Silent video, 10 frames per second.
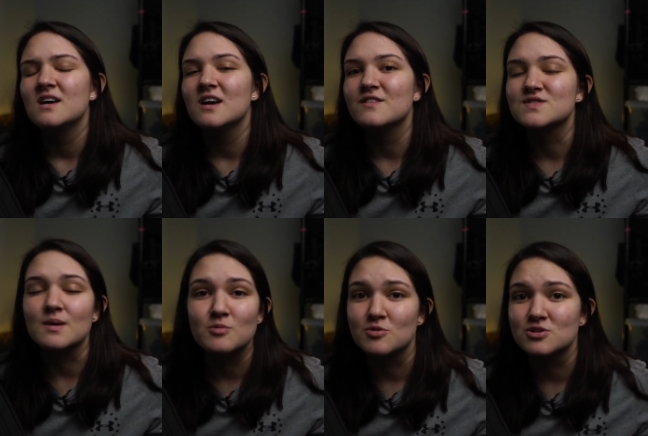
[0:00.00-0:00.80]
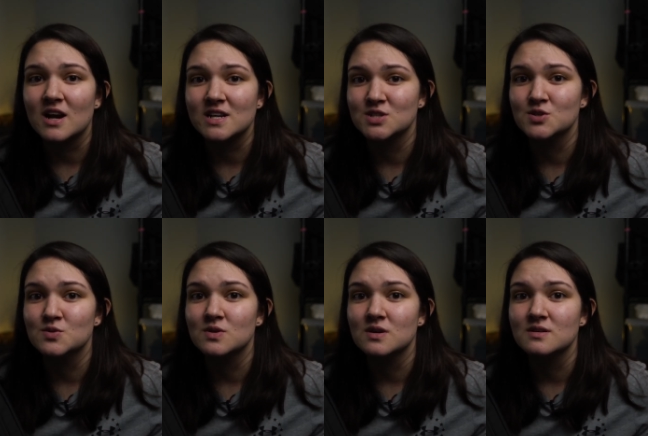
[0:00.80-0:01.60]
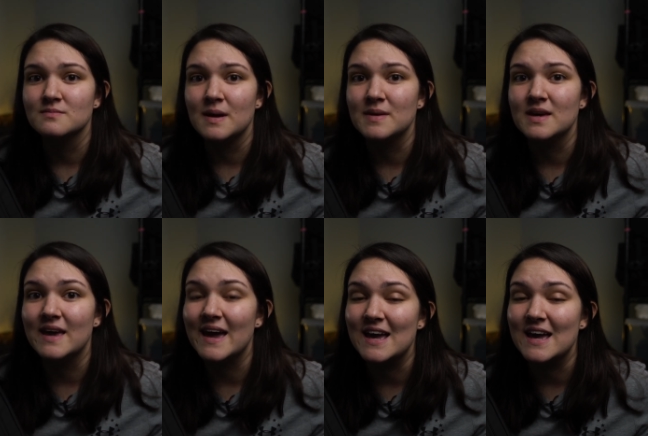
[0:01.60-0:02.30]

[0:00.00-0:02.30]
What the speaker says: if someone were trying to maybe get